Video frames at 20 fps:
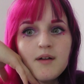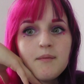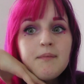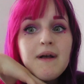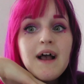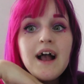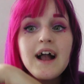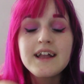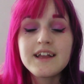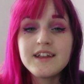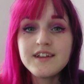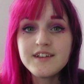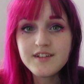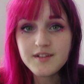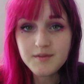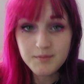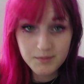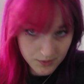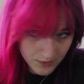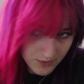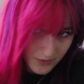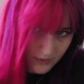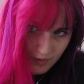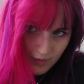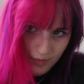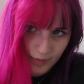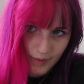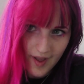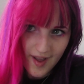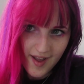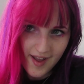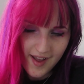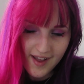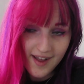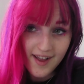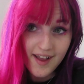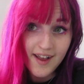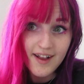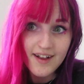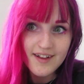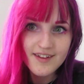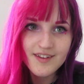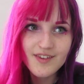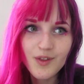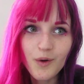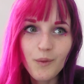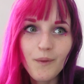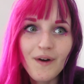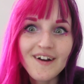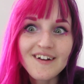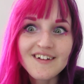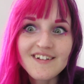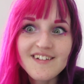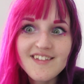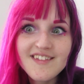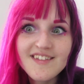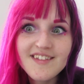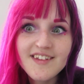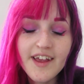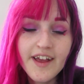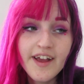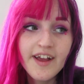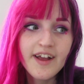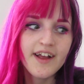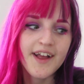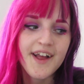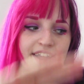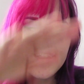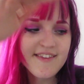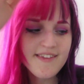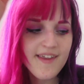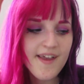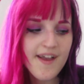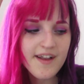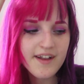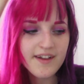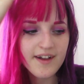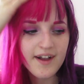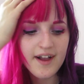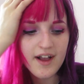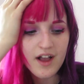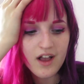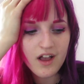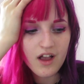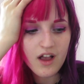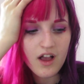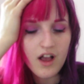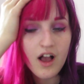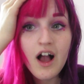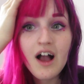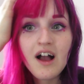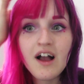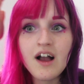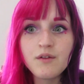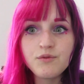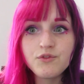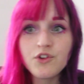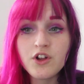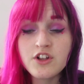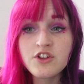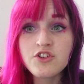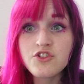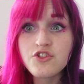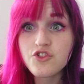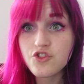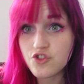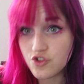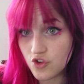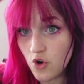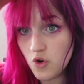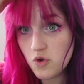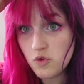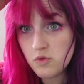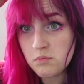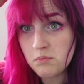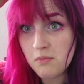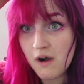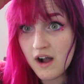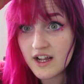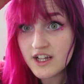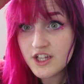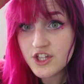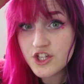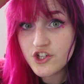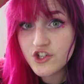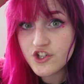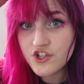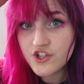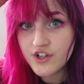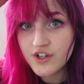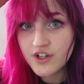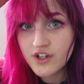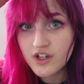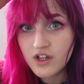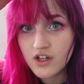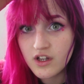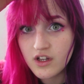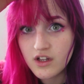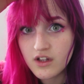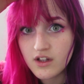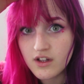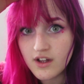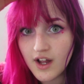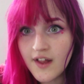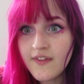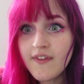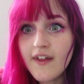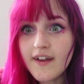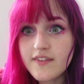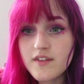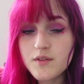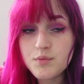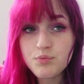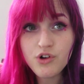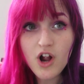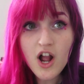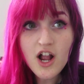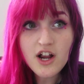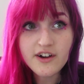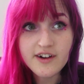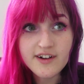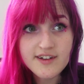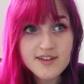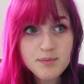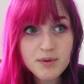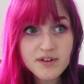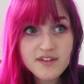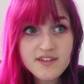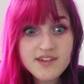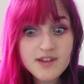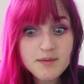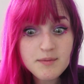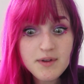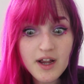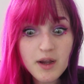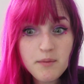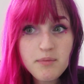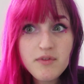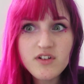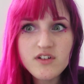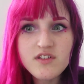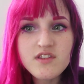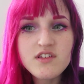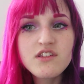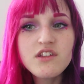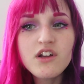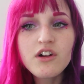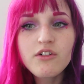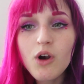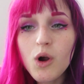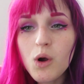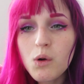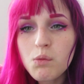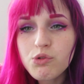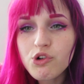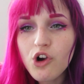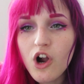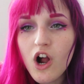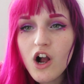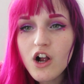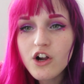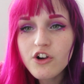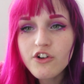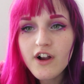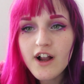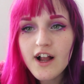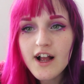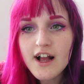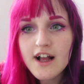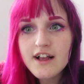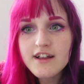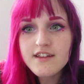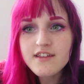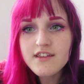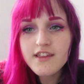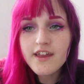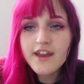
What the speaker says: Packing to move is the worst. It's like I've done so much and like there's progress, but at the same time there's zero progress.